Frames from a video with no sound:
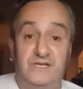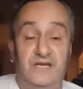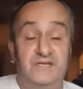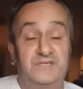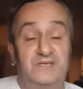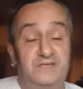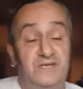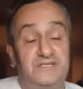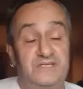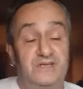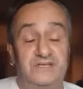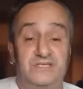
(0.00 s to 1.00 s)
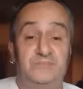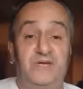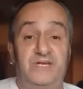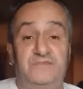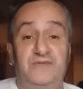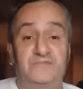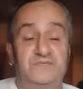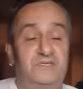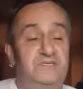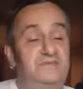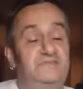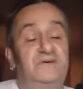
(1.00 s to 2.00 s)
as I'll, as I'll explain if you haven't
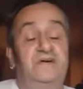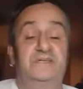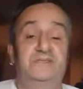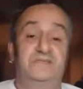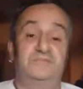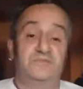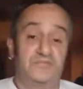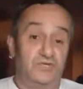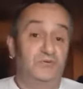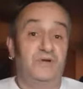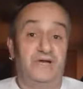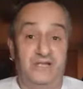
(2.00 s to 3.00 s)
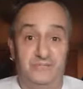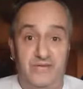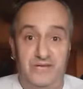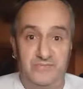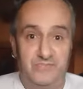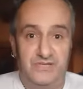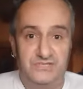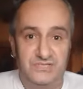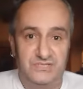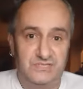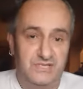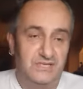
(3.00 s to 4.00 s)
seen the fight, it was two Hail Mary
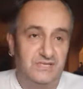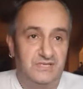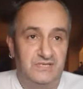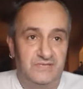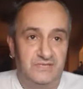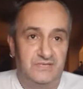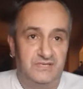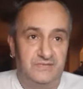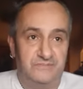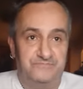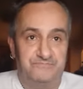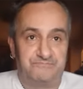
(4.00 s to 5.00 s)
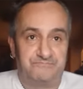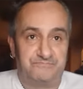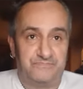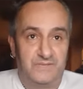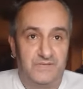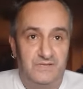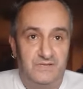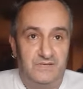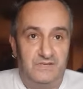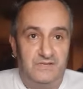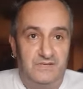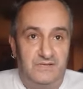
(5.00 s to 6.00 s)
punches. Um,
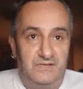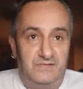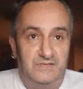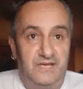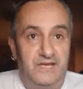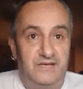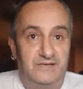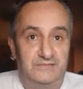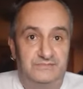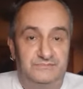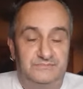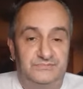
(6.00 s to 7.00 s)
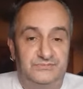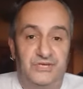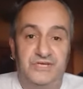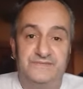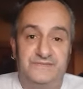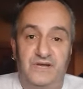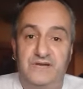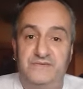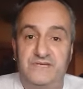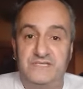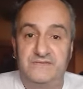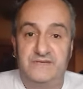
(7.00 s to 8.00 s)
yeah, 35
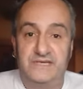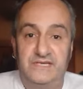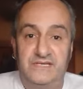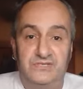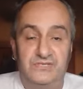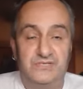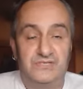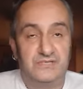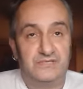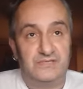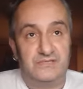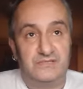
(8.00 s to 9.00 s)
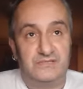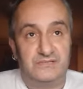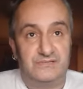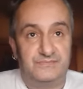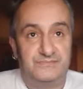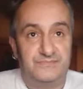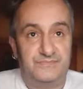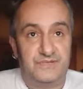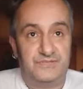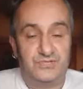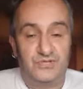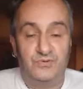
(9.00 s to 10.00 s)
years of age, uh,
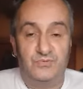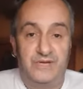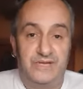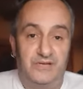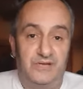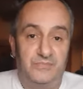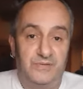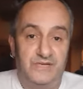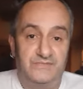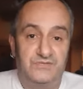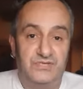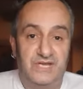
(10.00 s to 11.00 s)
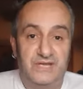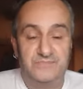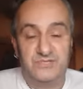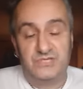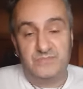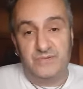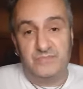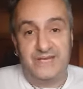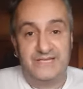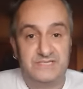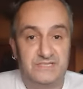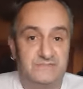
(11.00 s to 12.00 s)
a 2 way IBF champ, super
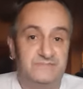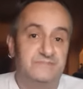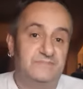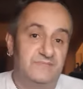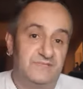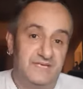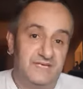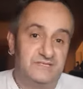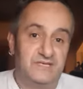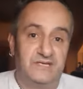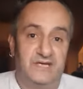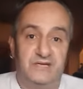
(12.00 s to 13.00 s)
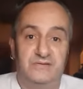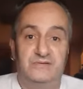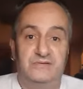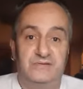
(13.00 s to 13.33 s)
bantam years ago,